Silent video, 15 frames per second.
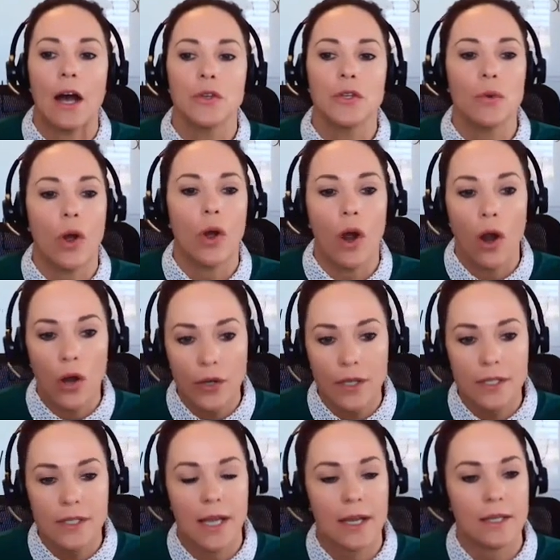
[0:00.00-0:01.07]
you
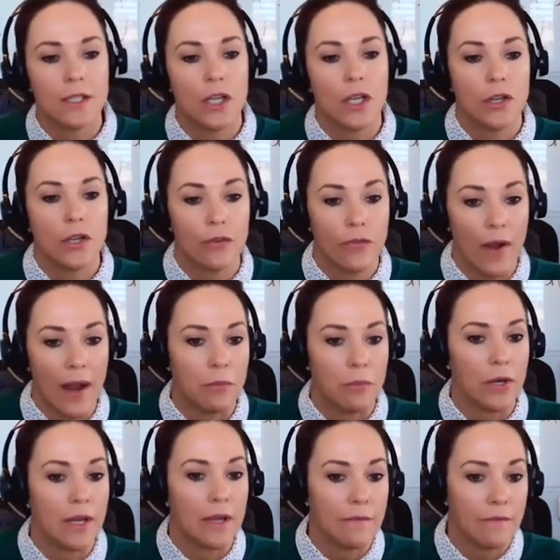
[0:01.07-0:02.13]
architect your fiber
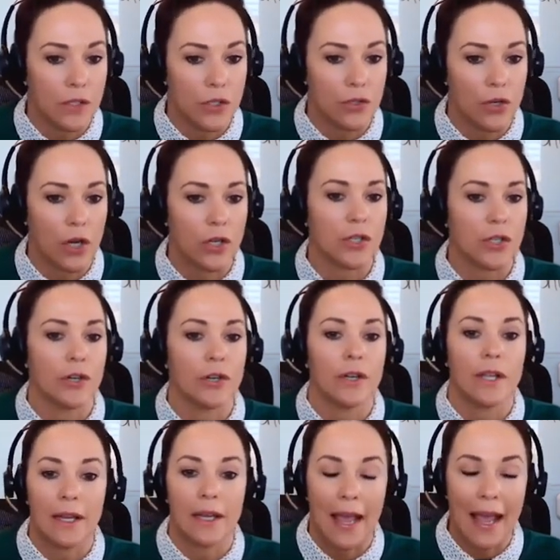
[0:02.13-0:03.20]
infrastructure
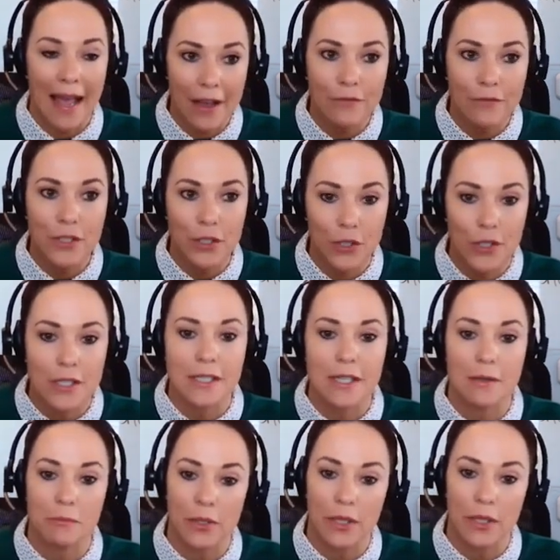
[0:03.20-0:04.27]
can have serious
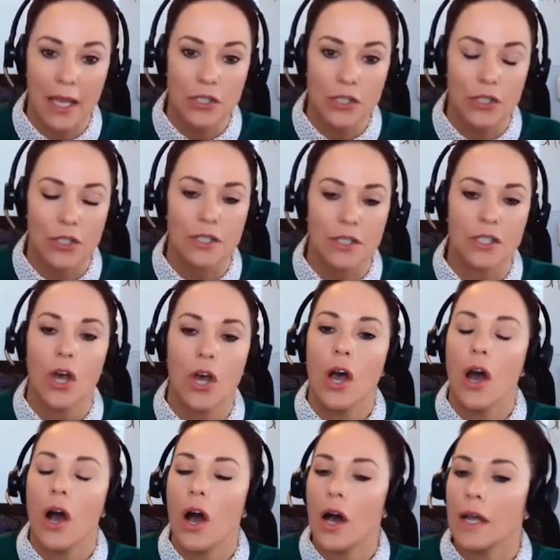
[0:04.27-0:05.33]
implications
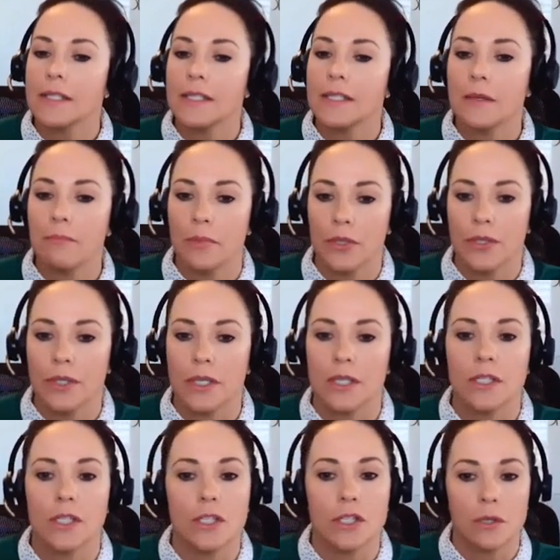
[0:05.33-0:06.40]
on its ability
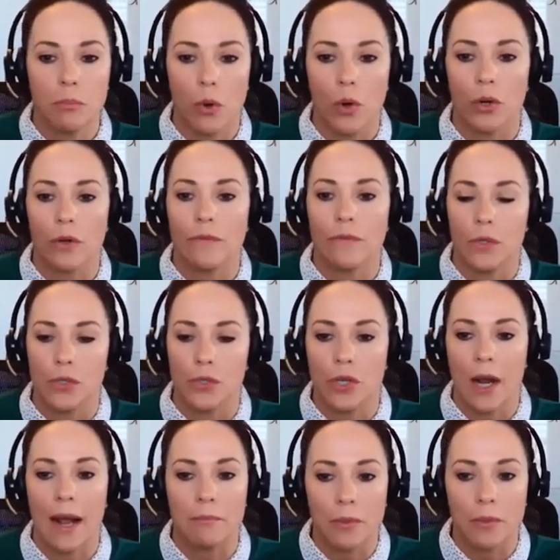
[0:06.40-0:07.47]
to support future
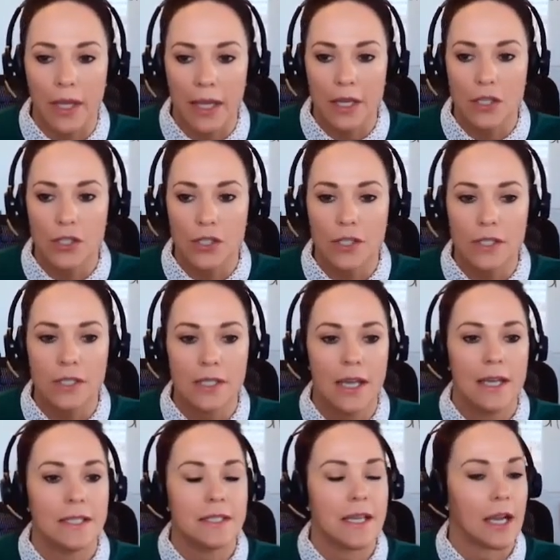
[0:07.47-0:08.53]
applications,
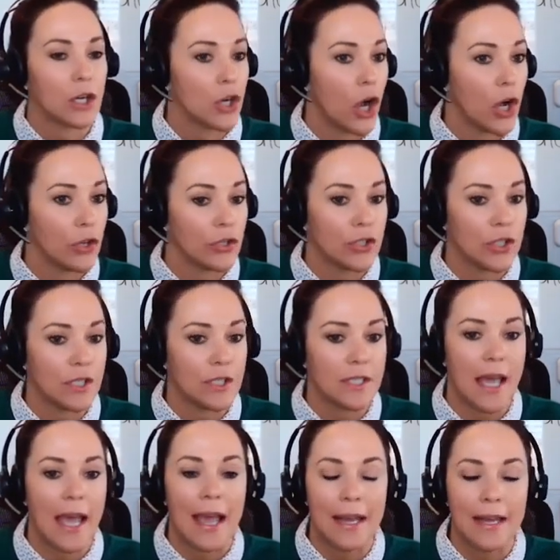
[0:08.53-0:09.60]
technologies,
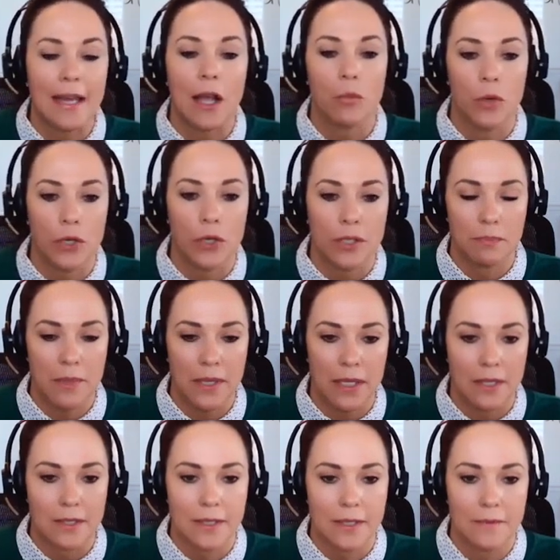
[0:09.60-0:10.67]
and network speeds.